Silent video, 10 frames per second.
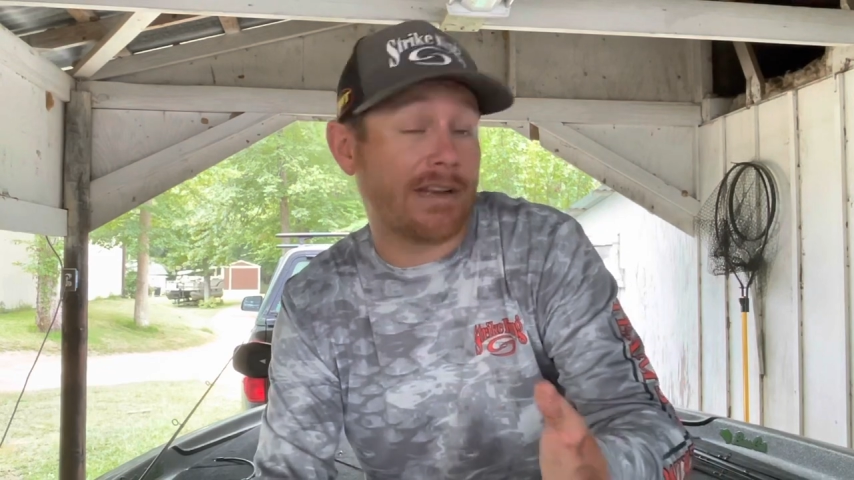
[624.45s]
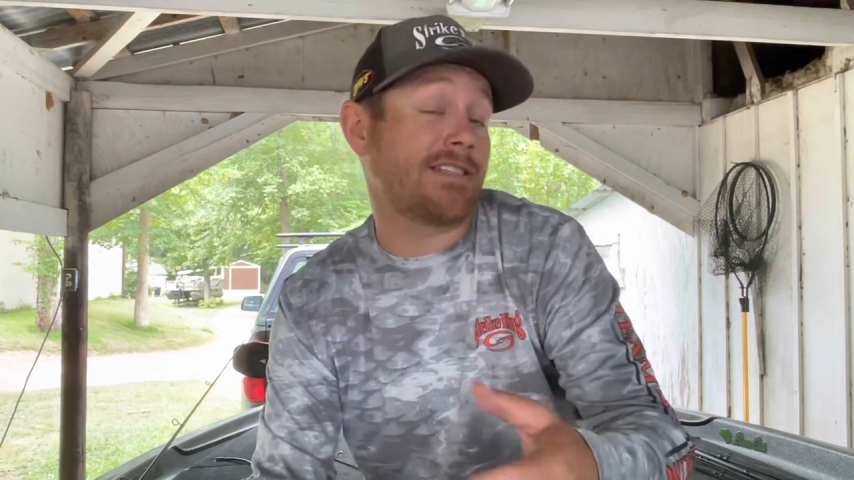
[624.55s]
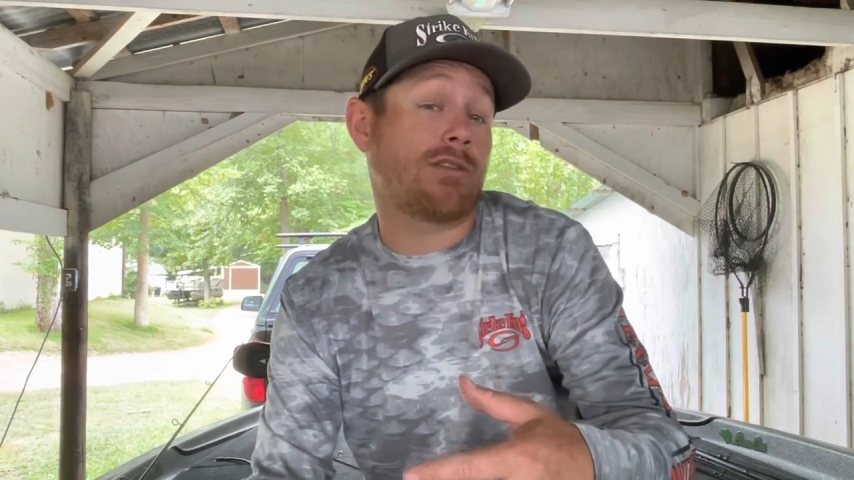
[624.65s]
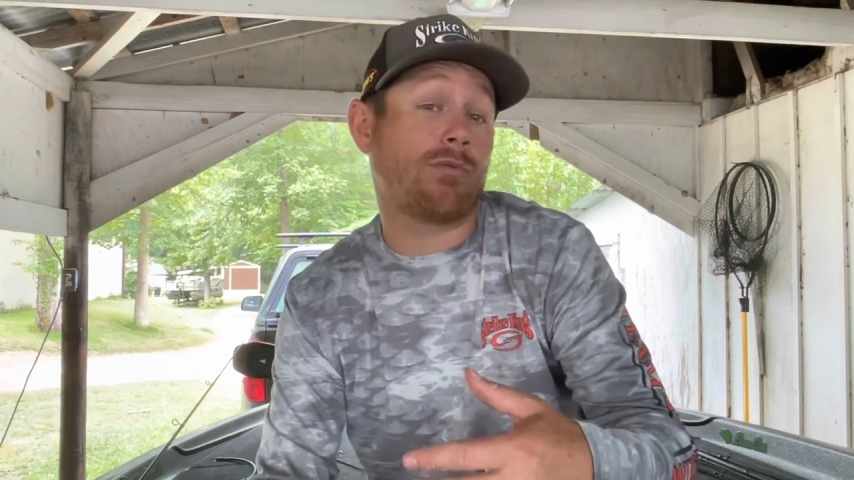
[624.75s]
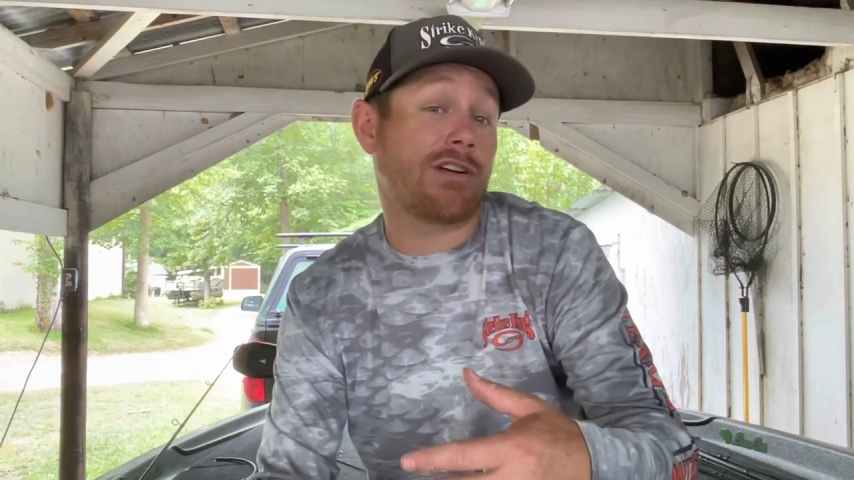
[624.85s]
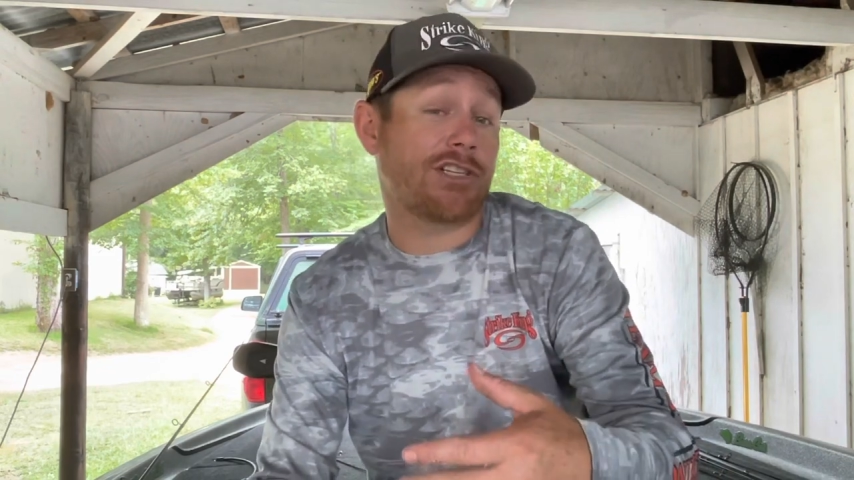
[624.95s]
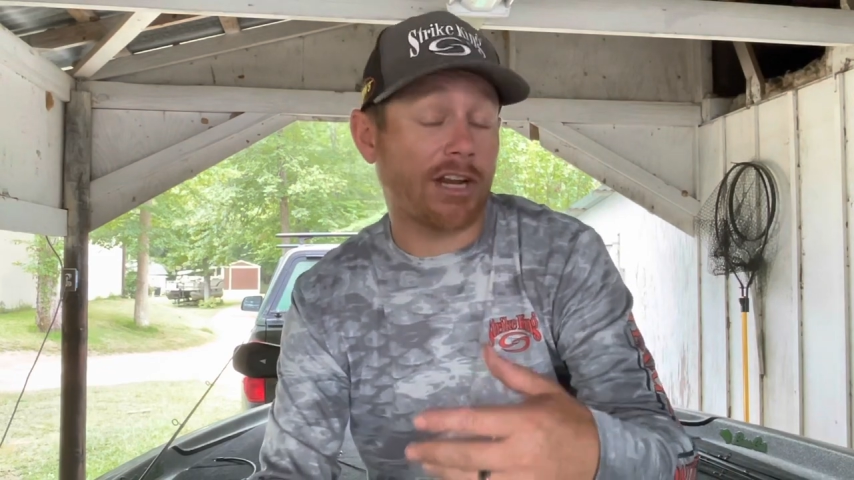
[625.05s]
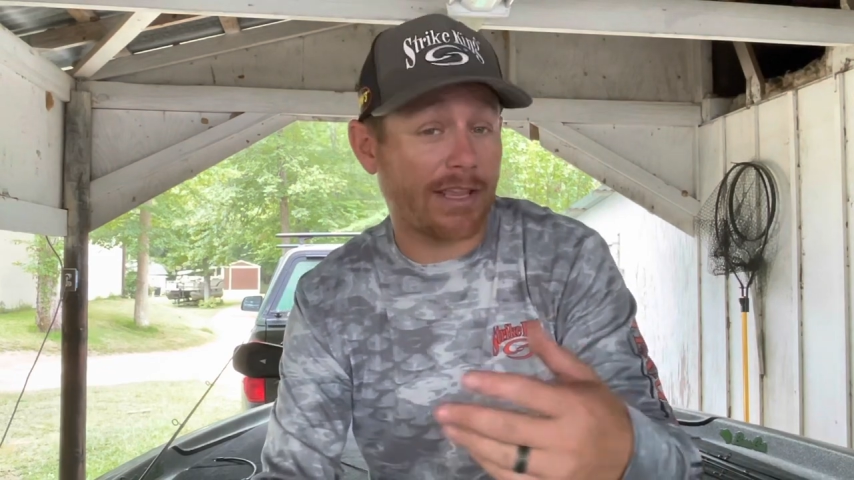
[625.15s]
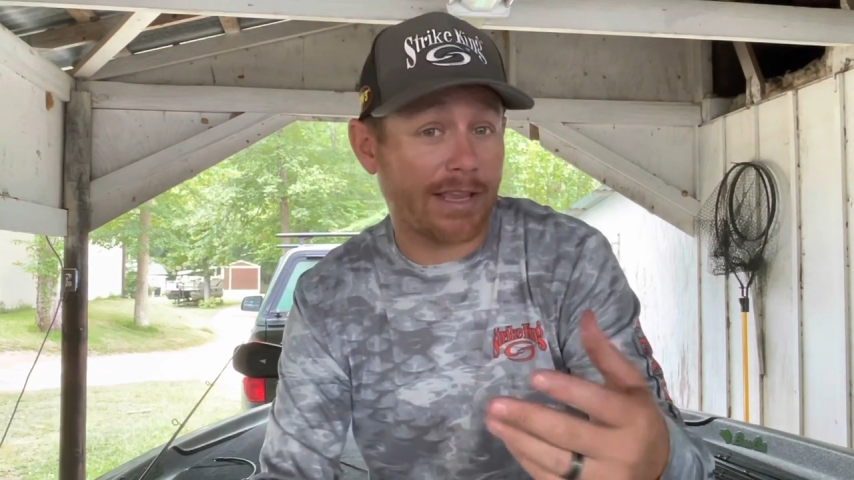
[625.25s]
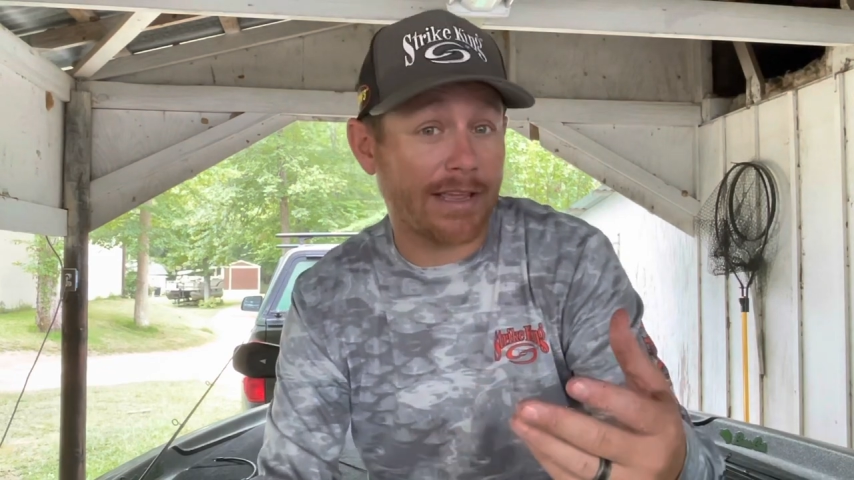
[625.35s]
is throwing a
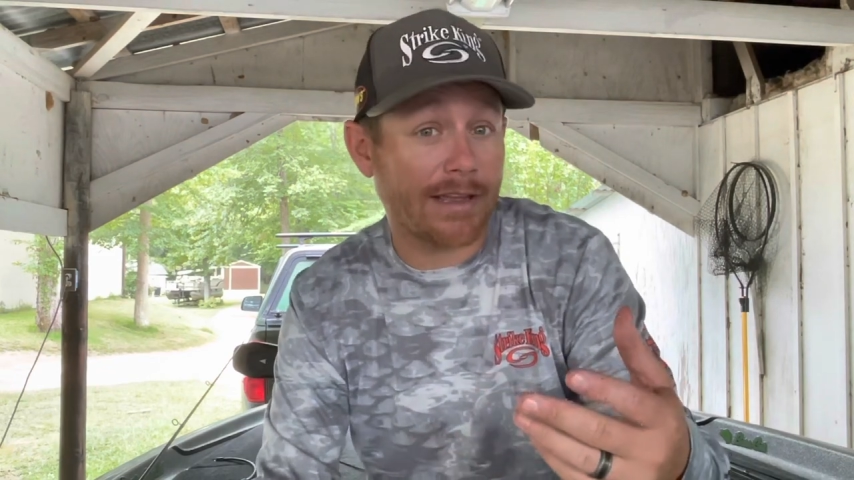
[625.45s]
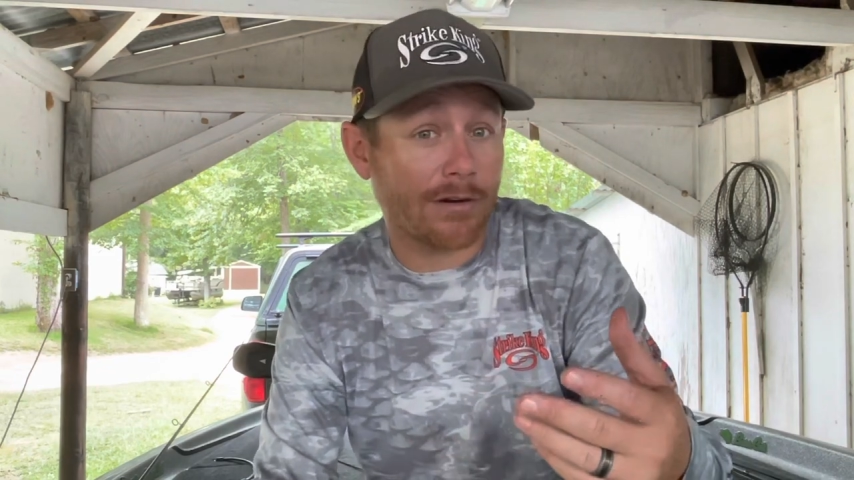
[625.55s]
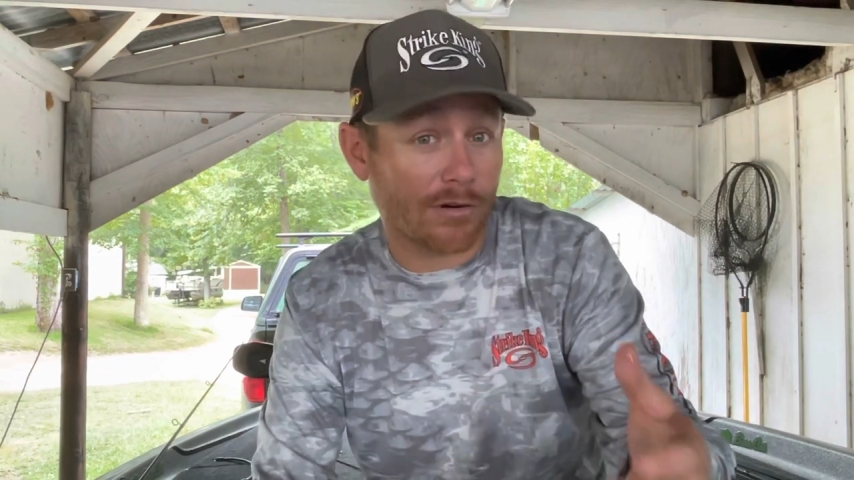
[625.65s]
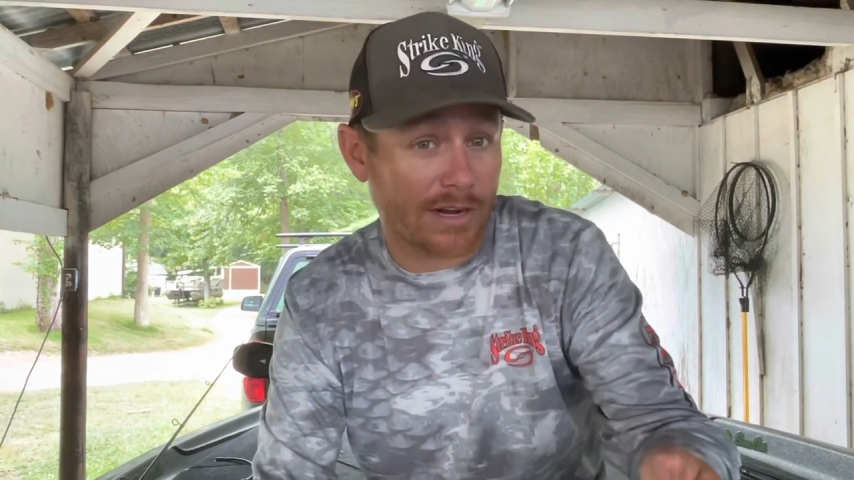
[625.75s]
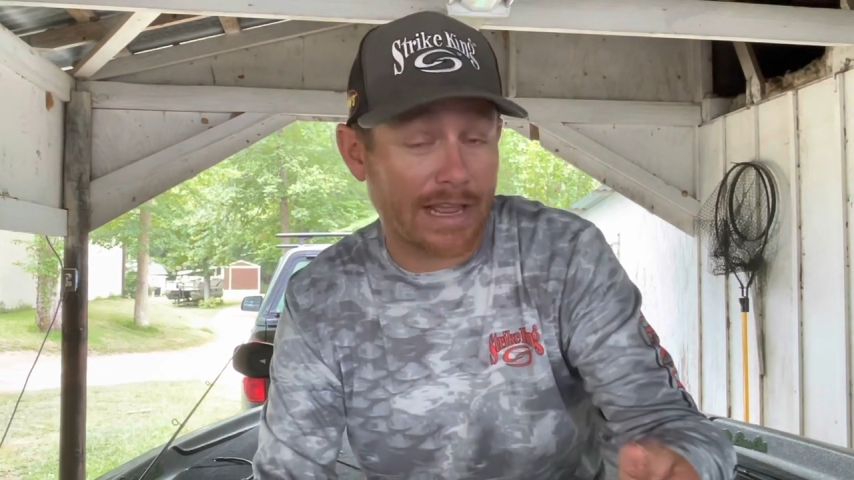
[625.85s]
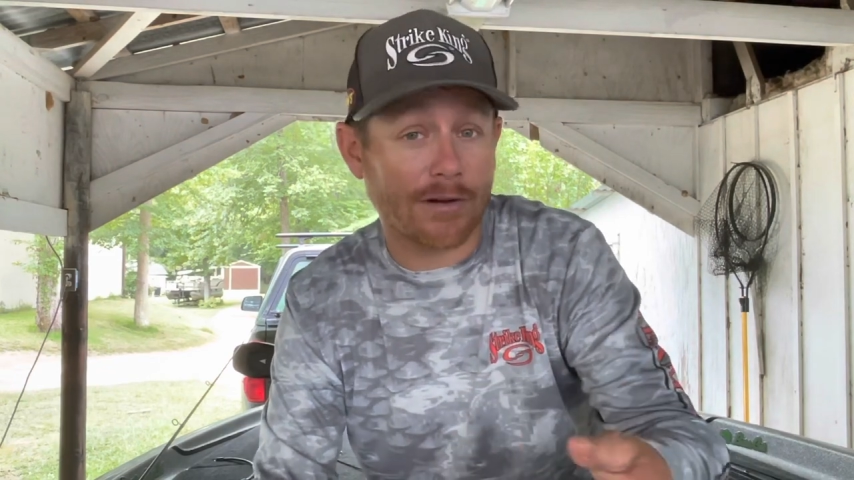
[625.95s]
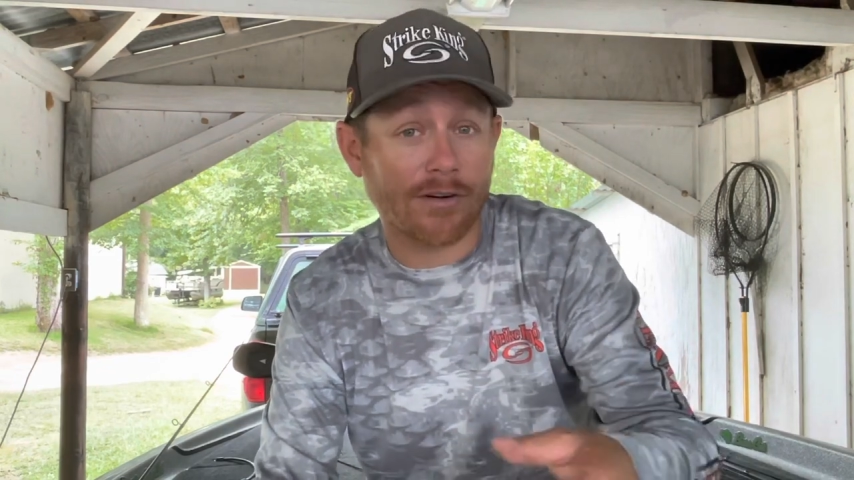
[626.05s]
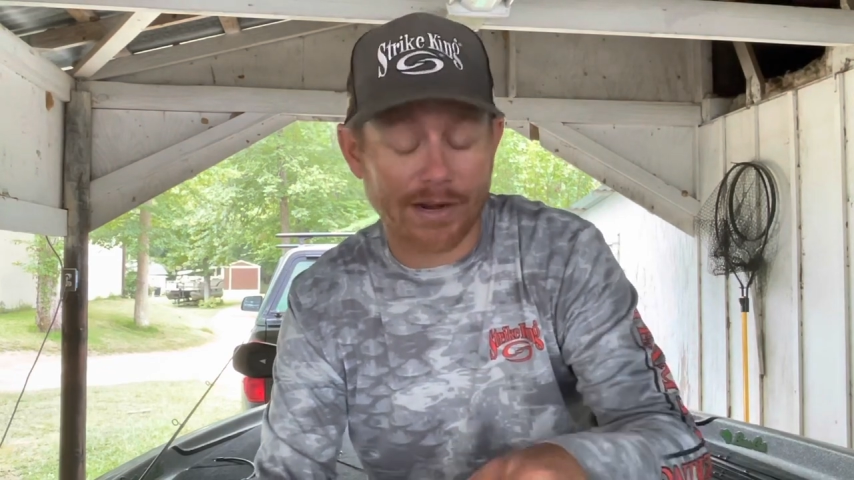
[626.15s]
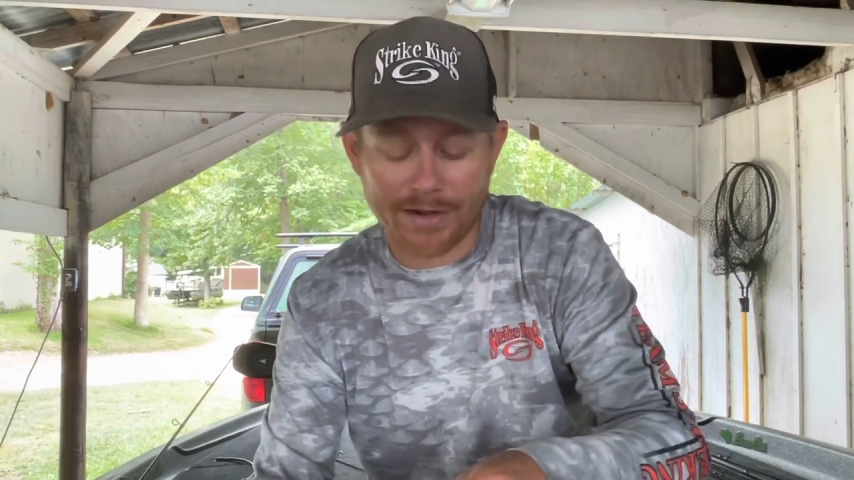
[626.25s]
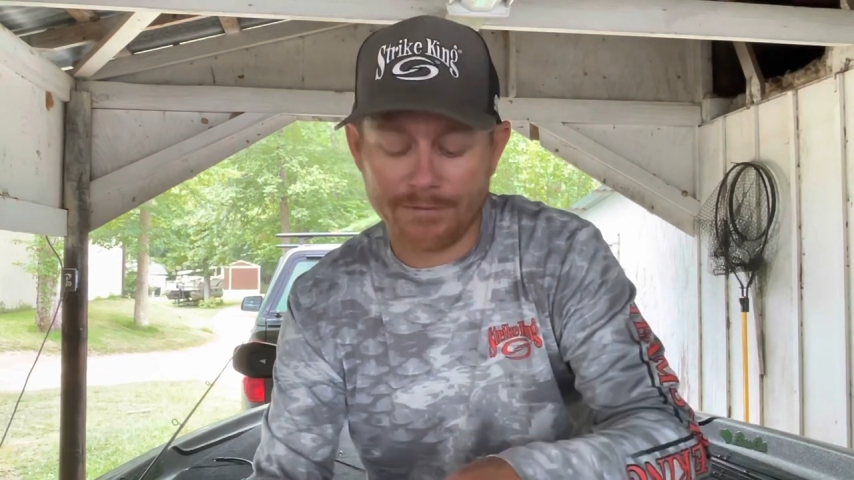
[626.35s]
shaky head or a Ned
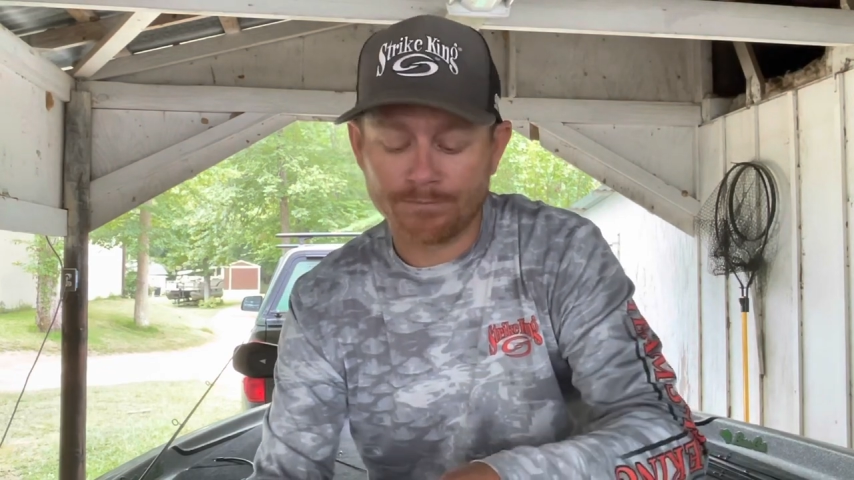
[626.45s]
rig,